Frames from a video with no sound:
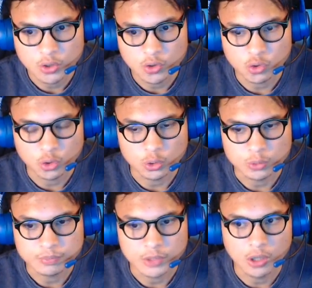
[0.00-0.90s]
So
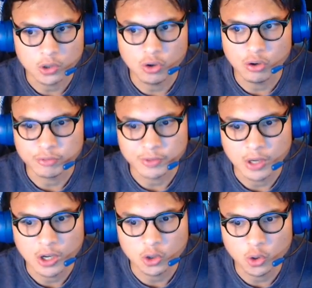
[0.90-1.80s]
I'll go over
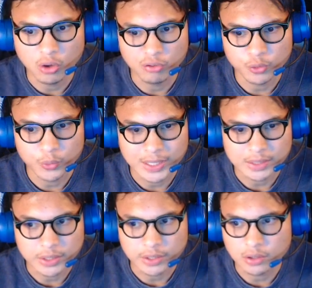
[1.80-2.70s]
with that
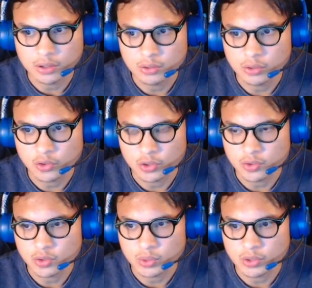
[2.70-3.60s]
later as soon as
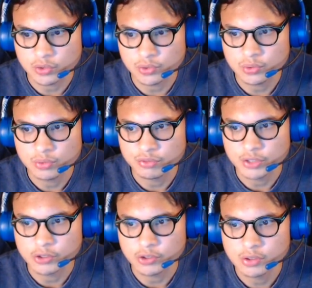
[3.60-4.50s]
this one is
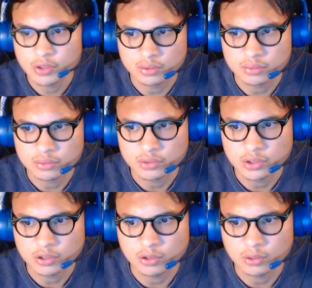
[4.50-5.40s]
finished.
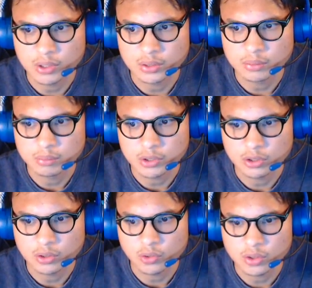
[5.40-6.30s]
I don't know why. I'm gonna
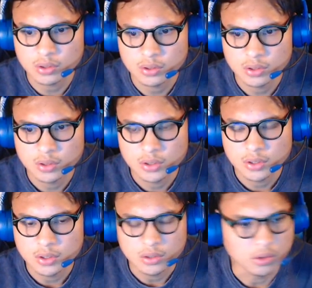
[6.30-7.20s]
close it.
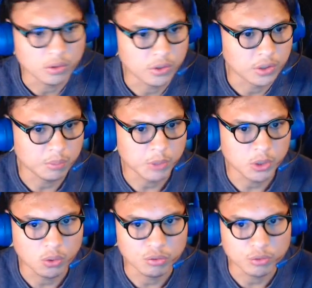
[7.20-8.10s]
Okay, let me
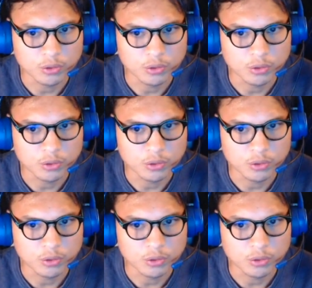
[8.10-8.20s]
go over.